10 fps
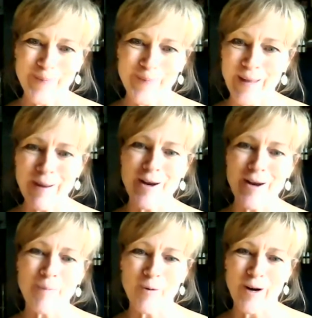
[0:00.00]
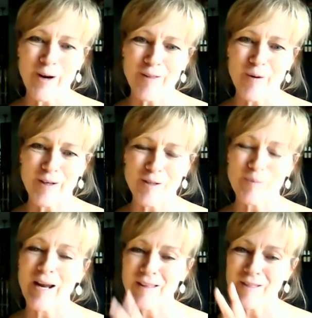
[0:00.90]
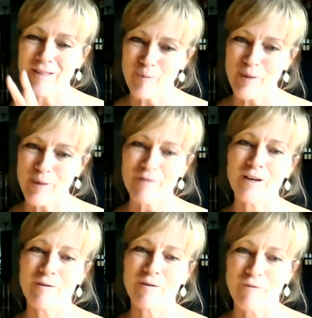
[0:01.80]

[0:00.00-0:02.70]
They might not be wearing the oils, but I think they're benefiting